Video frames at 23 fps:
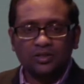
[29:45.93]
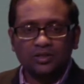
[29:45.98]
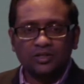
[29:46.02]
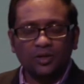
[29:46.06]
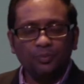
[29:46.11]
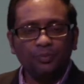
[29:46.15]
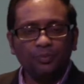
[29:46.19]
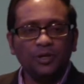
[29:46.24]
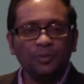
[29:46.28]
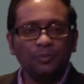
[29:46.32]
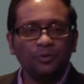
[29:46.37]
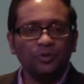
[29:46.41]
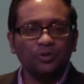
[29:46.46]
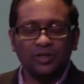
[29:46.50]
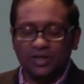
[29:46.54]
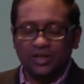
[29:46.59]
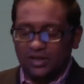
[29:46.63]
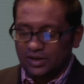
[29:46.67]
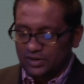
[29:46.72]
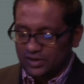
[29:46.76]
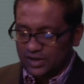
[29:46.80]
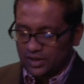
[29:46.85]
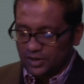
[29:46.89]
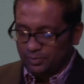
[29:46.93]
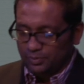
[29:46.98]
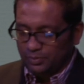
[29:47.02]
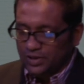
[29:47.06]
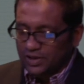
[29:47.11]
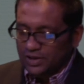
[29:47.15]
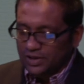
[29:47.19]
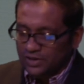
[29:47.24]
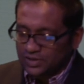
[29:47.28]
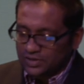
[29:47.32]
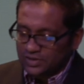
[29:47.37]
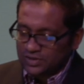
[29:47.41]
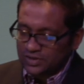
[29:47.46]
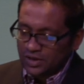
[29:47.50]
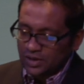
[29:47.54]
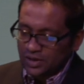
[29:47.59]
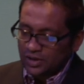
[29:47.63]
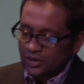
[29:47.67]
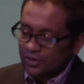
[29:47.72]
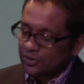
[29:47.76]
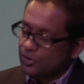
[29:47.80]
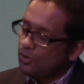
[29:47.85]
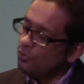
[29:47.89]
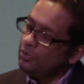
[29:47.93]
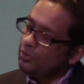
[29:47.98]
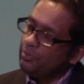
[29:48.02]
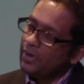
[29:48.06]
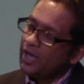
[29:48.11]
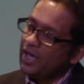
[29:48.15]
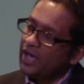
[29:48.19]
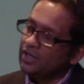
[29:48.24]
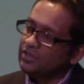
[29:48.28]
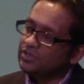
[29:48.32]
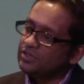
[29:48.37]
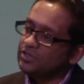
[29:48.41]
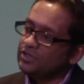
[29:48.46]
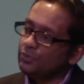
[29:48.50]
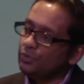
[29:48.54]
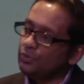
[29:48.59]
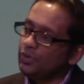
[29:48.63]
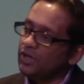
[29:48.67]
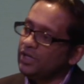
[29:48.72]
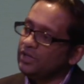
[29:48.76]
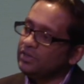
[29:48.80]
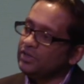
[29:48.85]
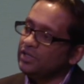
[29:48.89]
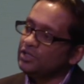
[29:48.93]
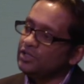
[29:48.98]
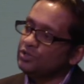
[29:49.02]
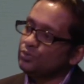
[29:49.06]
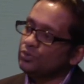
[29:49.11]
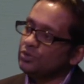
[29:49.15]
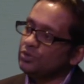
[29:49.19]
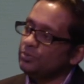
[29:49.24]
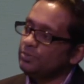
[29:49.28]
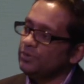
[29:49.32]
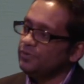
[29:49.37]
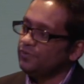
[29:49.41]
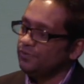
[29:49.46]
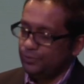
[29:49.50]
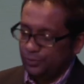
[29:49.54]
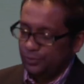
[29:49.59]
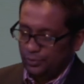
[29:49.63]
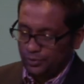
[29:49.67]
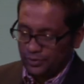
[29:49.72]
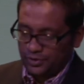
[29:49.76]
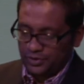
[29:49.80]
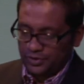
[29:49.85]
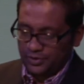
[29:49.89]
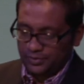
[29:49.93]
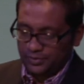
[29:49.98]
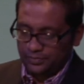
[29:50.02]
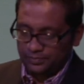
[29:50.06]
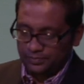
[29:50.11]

Some people think that it means going back to the way things were before.